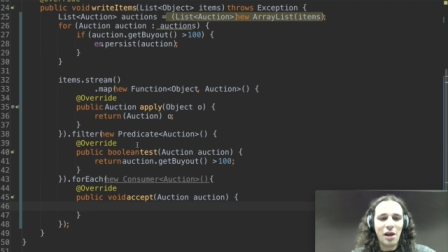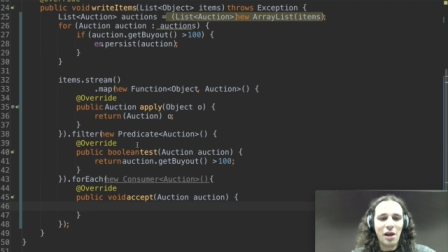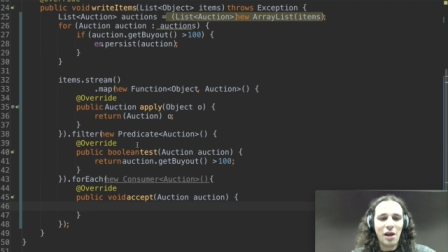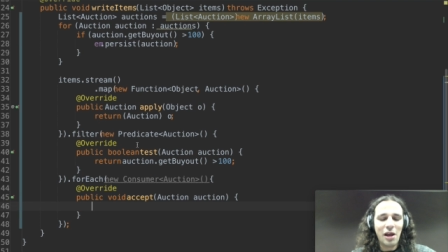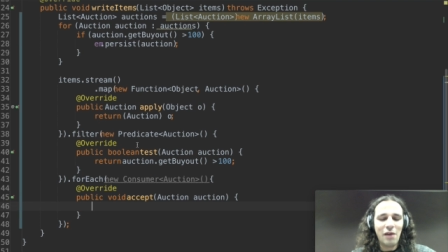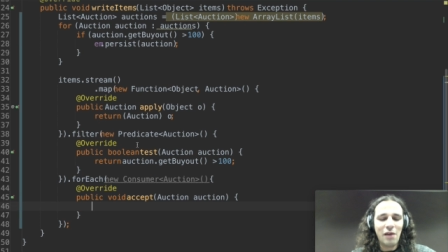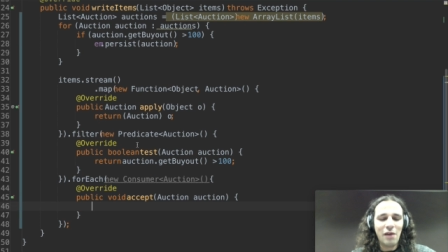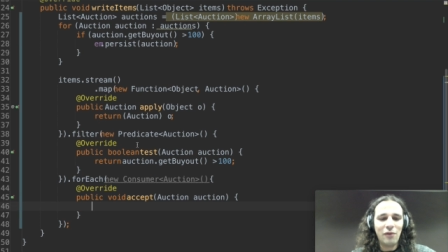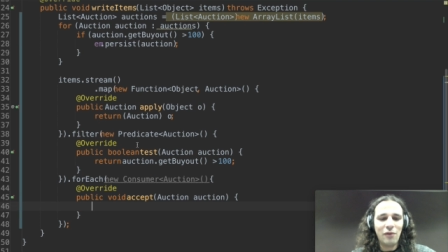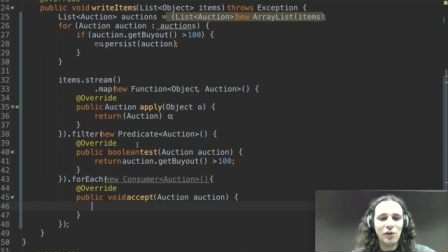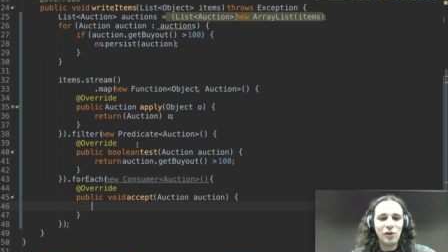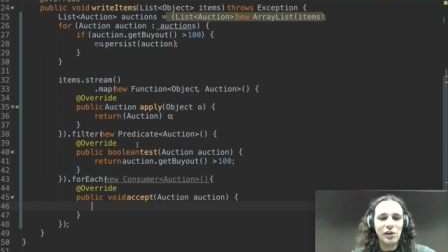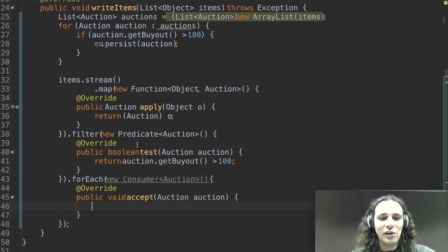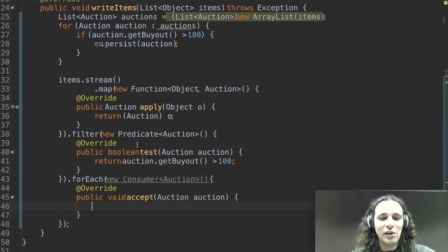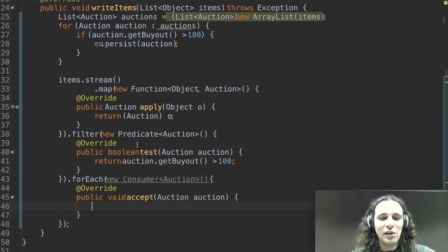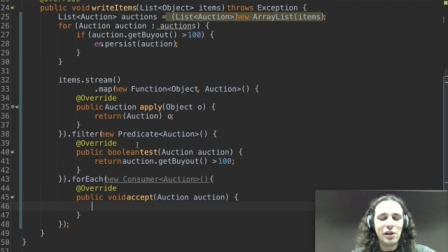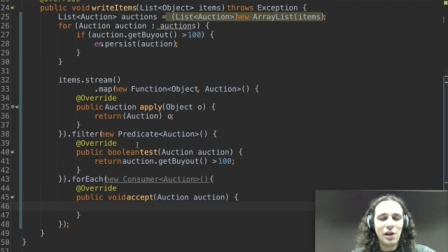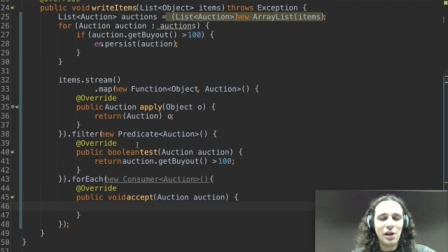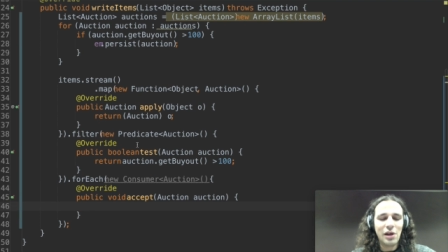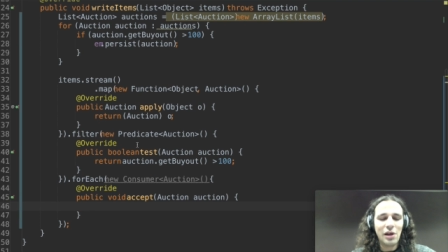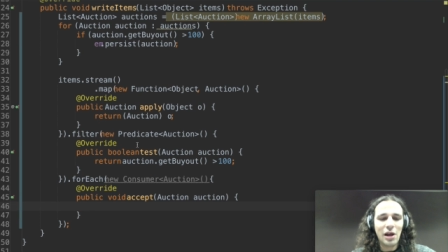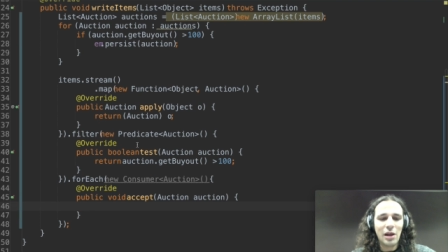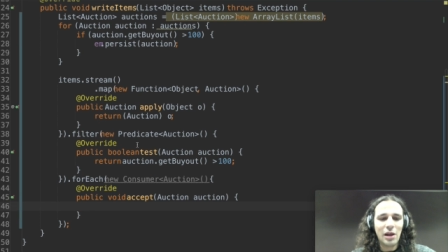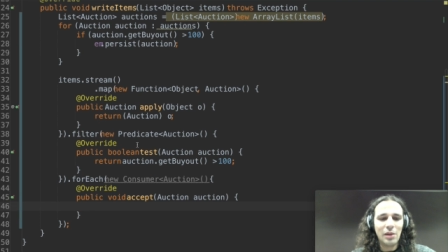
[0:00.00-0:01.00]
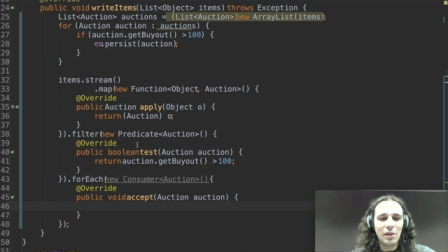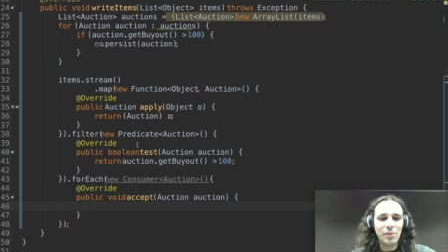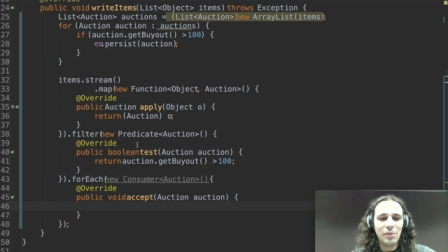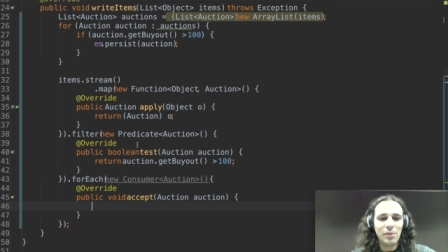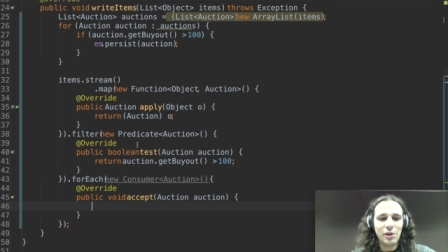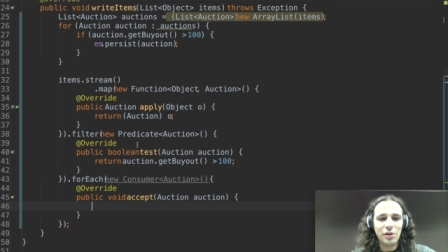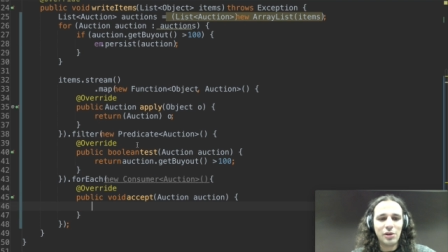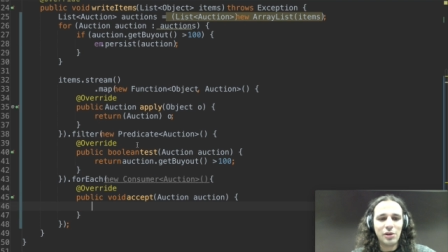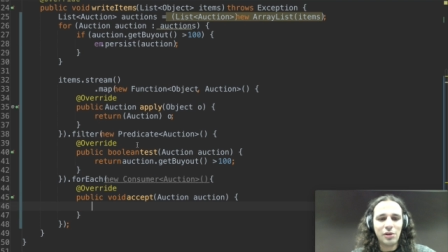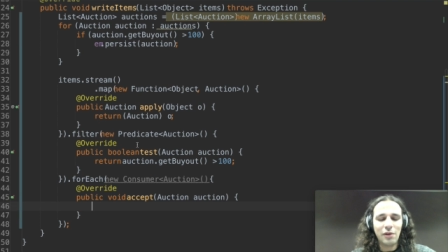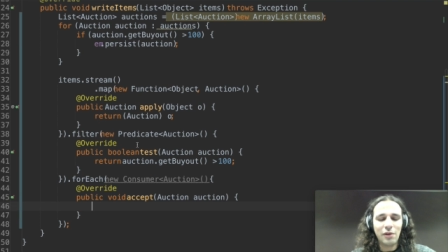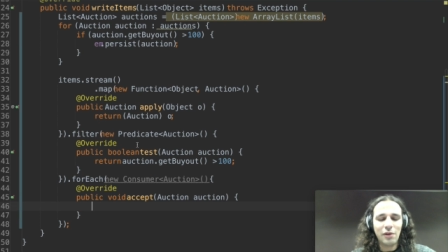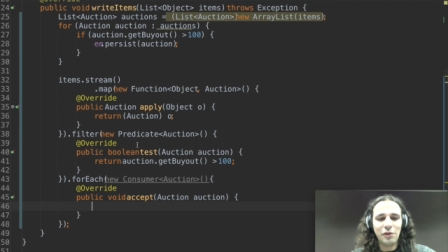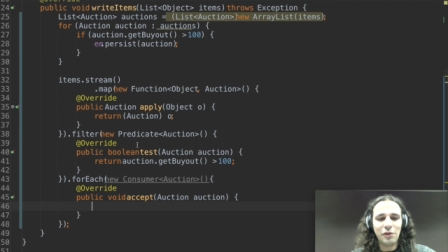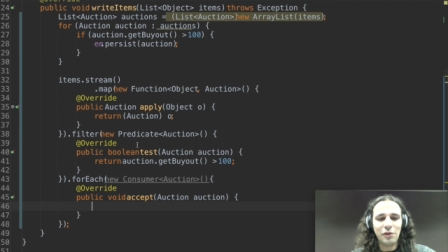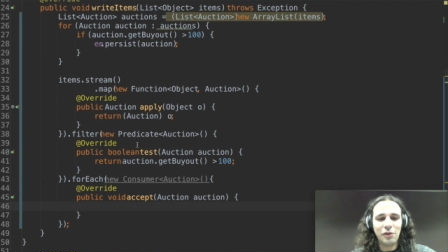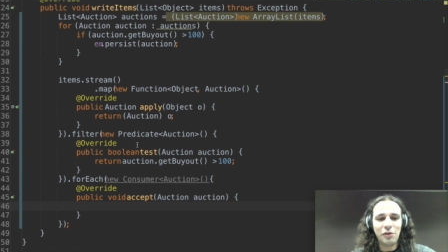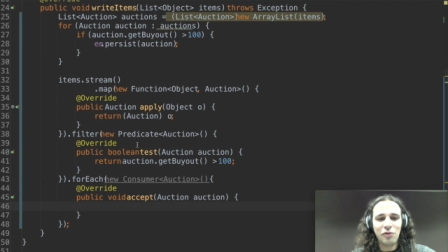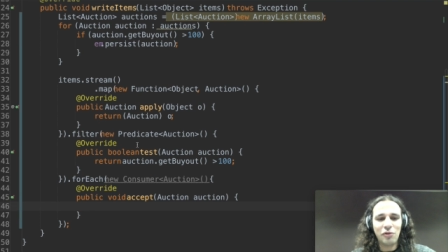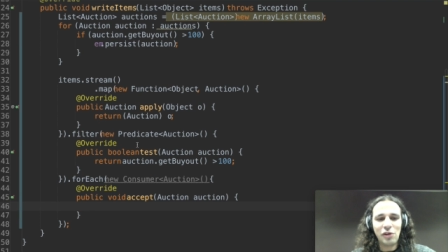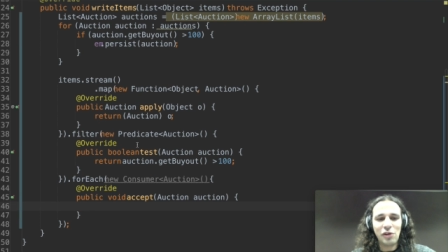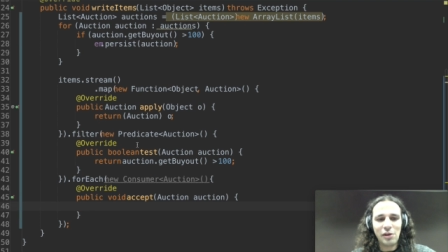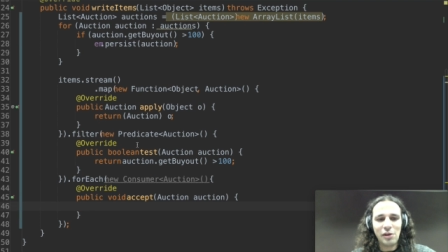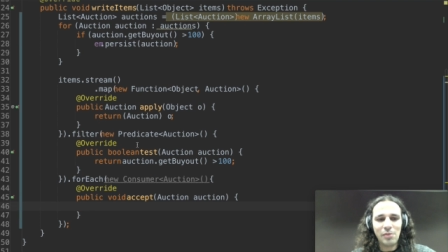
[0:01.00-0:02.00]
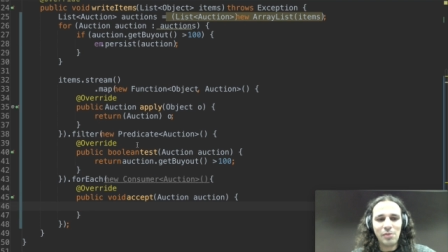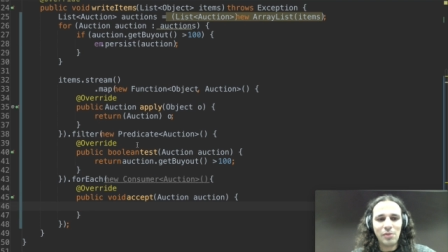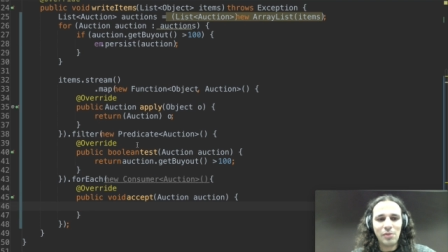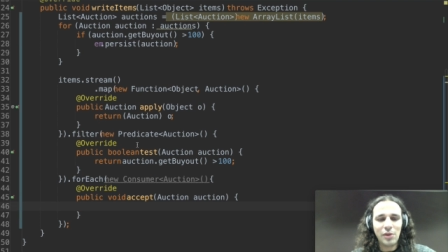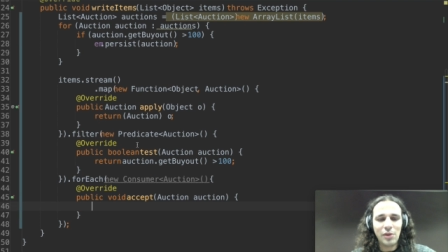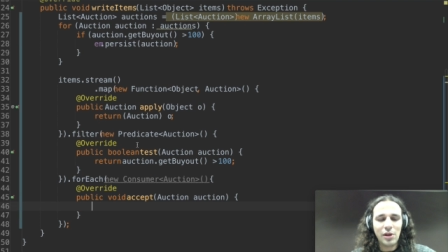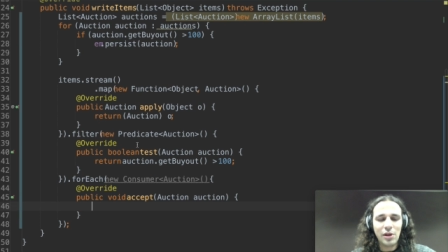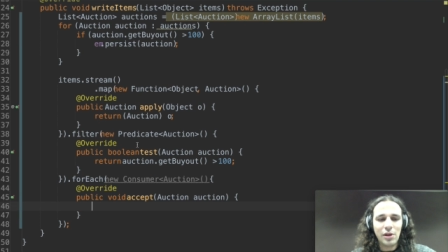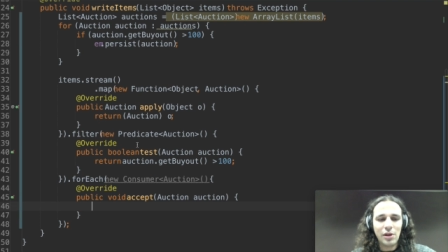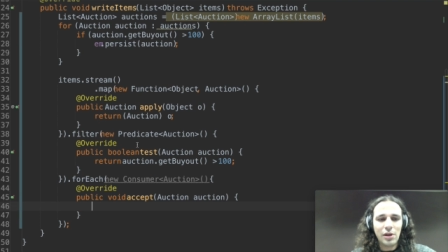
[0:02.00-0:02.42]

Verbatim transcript: every element of the stream